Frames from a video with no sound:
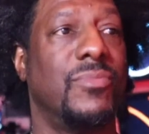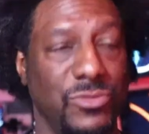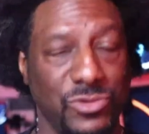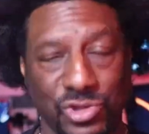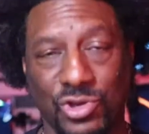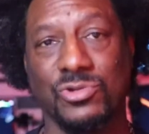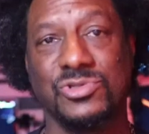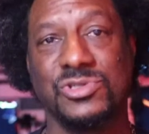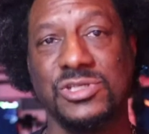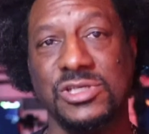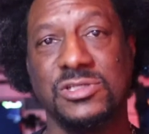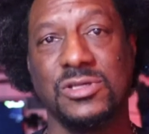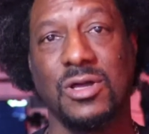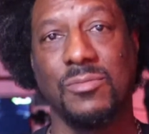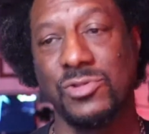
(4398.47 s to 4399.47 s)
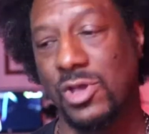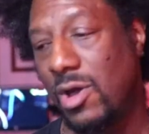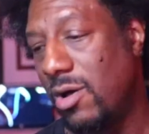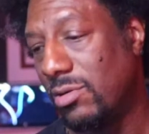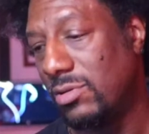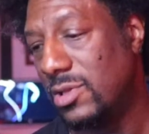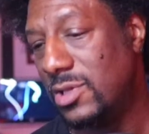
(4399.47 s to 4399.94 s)
You're going to see something,
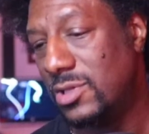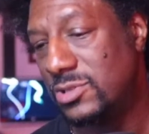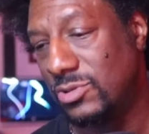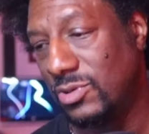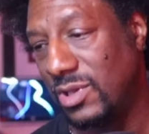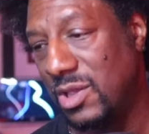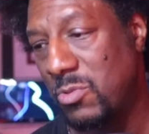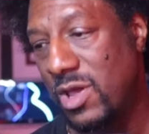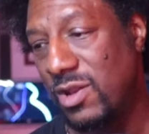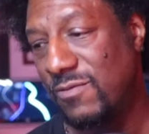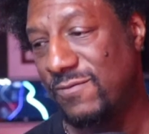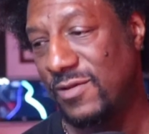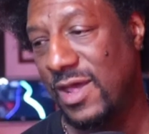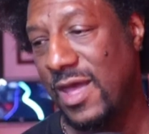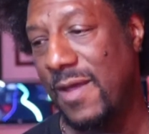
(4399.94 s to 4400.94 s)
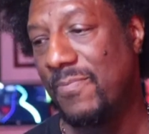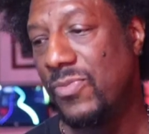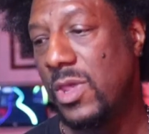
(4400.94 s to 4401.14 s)
y'all. So get ready for that.